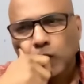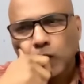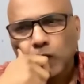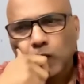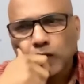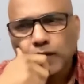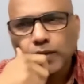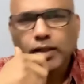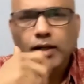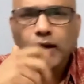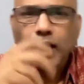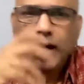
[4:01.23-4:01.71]

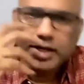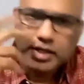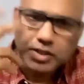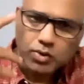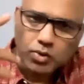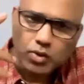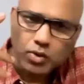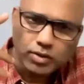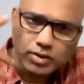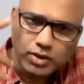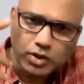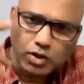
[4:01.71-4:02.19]
The High
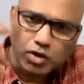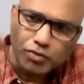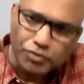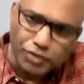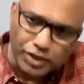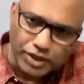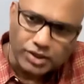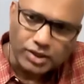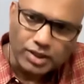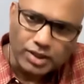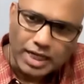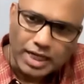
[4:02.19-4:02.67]
Court, the
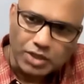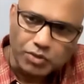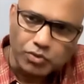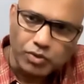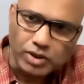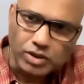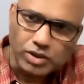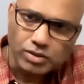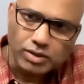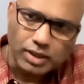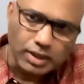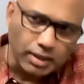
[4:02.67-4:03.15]
official
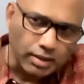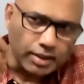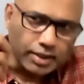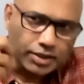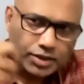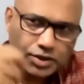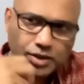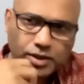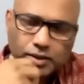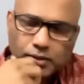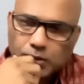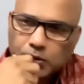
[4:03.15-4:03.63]
language is
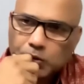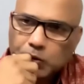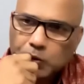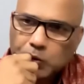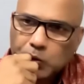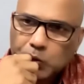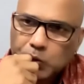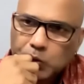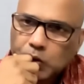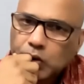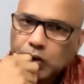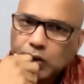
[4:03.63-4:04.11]
English.
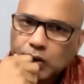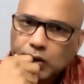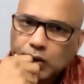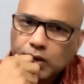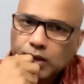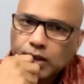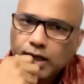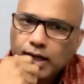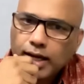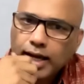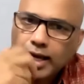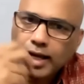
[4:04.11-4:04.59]

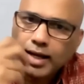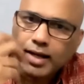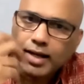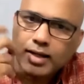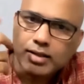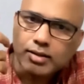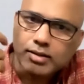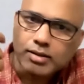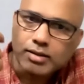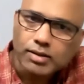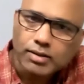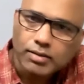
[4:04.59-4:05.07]

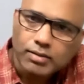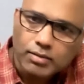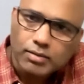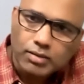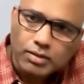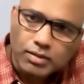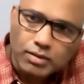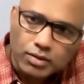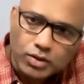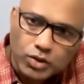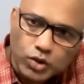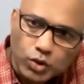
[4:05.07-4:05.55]
And
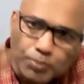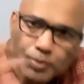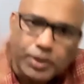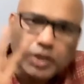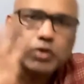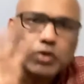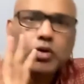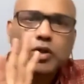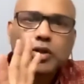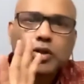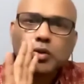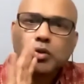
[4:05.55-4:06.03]

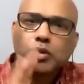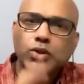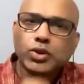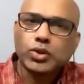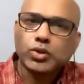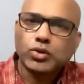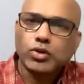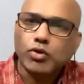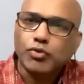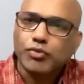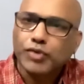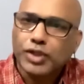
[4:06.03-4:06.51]
Supreme Court
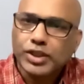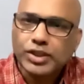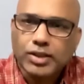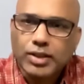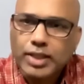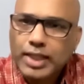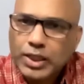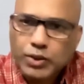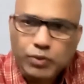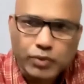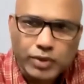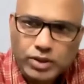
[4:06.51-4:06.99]
also, the
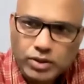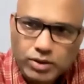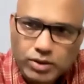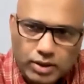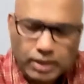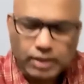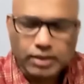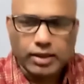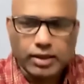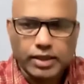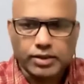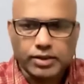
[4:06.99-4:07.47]
official language
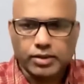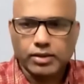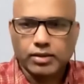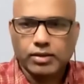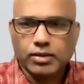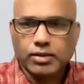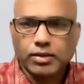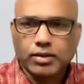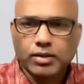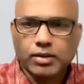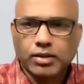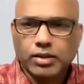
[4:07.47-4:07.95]
is English.
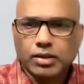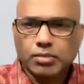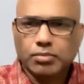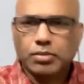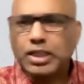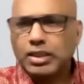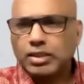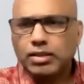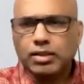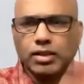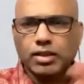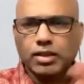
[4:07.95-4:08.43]

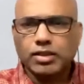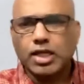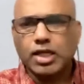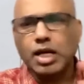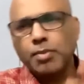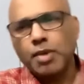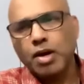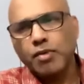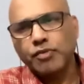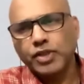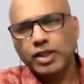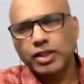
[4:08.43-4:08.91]
But
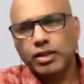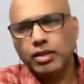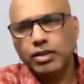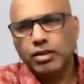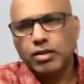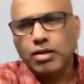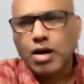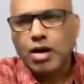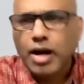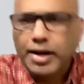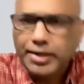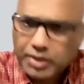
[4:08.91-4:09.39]
some of
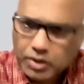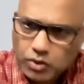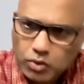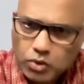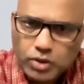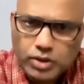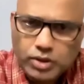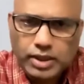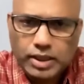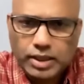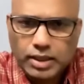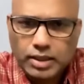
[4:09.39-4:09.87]
the high
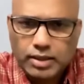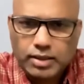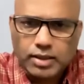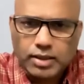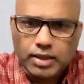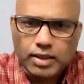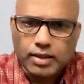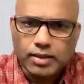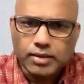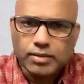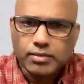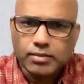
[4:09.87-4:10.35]
courts in
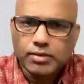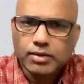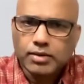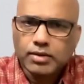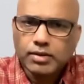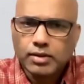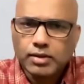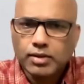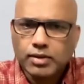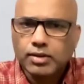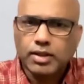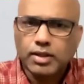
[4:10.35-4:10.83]
India,
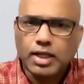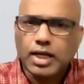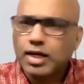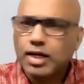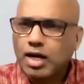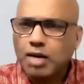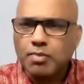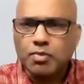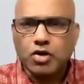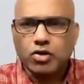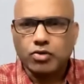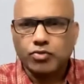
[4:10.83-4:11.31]
they
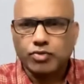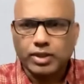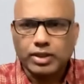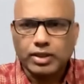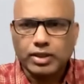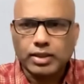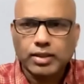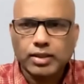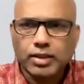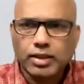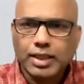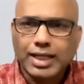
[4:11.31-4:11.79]
come out with
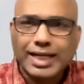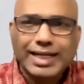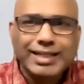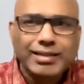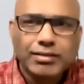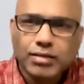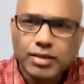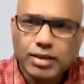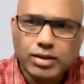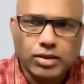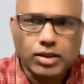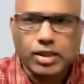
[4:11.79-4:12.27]

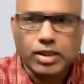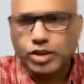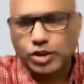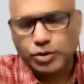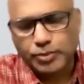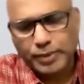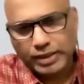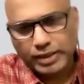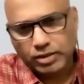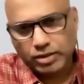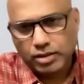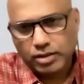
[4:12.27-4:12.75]
Hindi
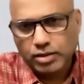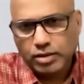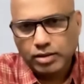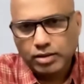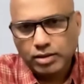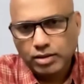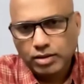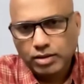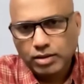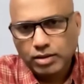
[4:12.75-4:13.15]
judgments.